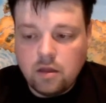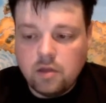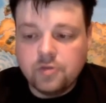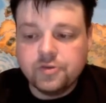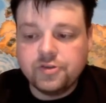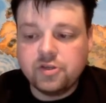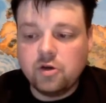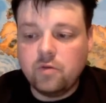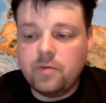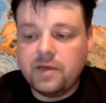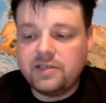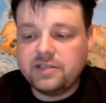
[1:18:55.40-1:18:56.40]
So
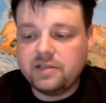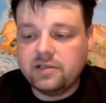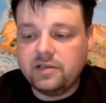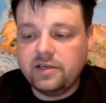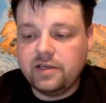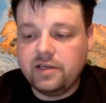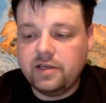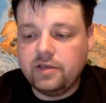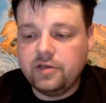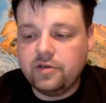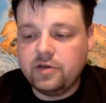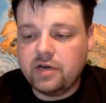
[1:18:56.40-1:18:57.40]
basically,
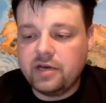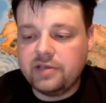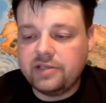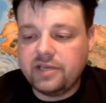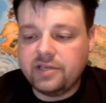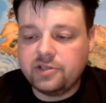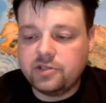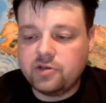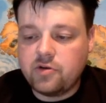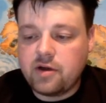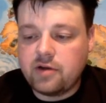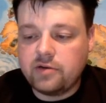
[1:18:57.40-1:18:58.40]
you guys can't just go
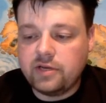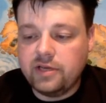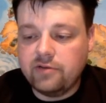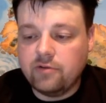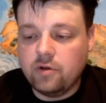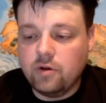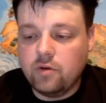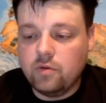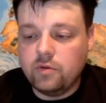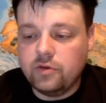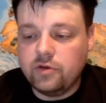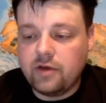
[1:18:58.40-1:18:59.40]
out and hero.
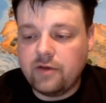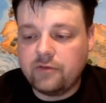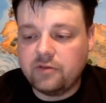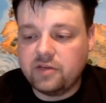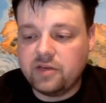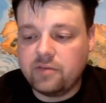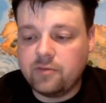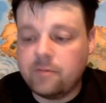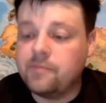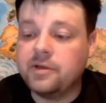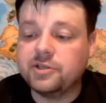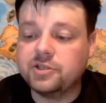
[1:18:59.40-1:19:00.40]
You have to get
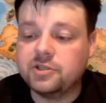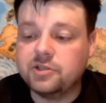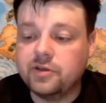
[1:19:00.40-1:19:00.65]
permission.